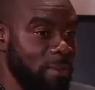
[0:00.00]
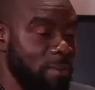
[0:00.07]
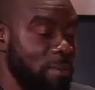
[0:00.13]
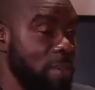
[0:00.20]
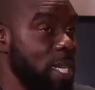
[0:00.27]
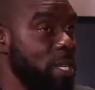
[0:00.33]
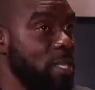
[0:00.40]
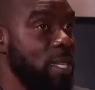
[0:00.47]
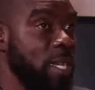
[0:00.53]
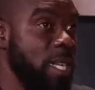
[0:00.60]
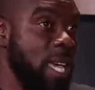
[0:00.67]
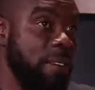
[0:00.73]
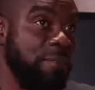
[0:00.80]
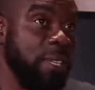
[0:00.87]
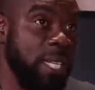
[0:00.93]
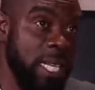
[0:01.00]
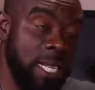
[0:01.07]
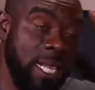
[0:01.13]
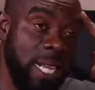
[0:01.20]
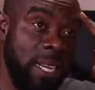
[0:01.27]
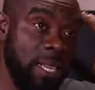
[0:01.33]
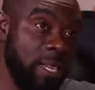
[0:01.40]
Me, I said, that will
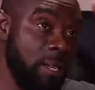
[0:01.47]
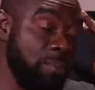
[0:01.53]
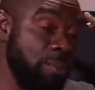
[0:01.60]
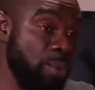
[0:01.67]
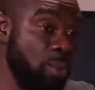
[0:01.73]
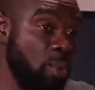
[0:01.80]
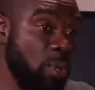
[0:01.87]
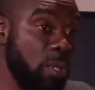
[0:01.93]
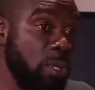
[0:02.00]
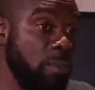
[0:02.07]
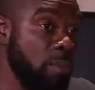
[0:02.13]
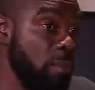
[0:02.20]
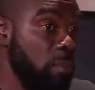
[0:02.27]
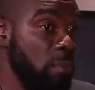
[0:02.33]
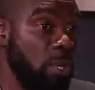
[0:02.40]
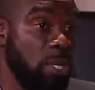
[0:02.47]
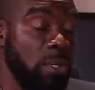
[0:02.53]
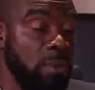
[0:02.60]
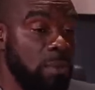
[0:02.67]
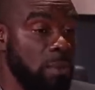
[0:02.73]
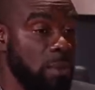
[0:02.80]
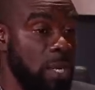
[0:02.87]
get a little bruise, but
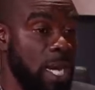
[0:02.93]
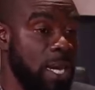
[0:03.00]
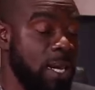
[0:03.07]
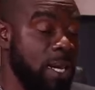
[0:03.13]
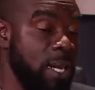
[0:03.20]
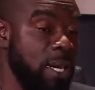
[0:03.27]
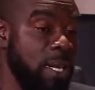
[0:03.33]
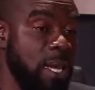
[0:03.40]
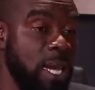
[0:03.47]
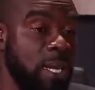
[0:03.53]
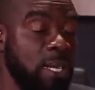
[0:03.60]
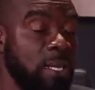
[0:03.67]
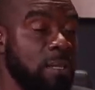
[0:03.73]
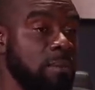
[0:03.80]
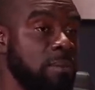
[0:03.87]
other than that,